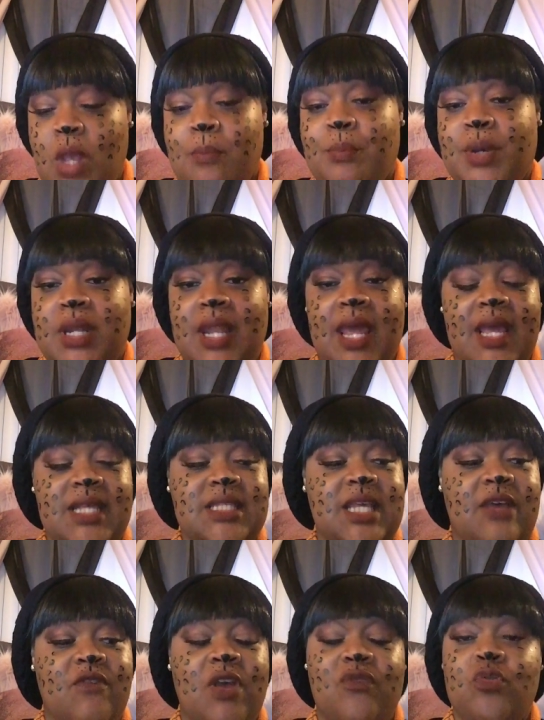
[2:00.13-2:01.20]
But like I
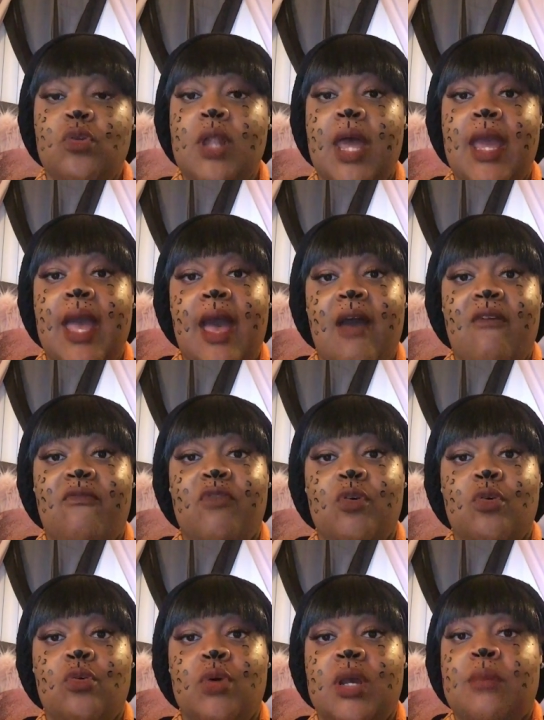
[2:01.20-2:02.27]
said, if you like hot
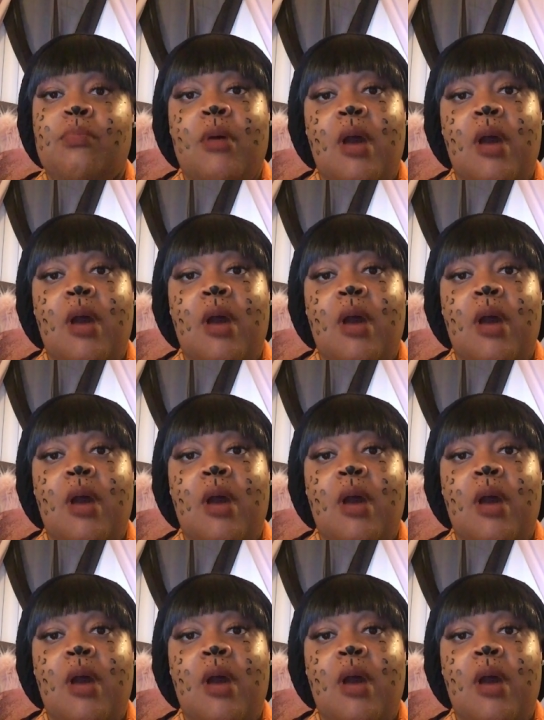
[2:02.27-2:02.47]
food, it